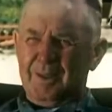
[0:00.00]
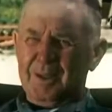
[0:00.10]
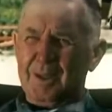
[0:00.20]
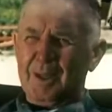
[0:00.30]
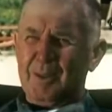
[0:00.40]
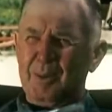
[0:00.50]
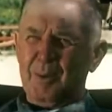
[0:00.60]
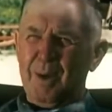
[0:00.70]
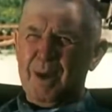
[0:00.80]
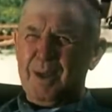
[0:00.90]
When you get to be
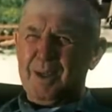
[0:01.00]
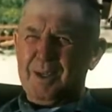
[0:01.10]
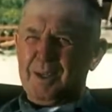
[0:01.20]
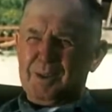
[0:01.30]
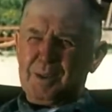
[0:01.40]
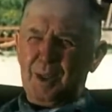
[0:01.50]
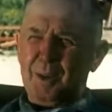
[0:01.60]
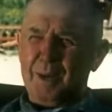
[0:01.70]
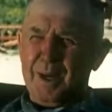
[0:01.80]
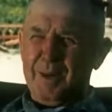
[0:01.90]
my age, you
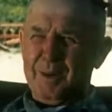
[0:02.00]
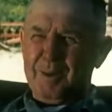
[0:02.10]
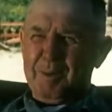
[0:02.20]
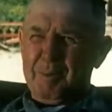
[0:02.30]
slow down.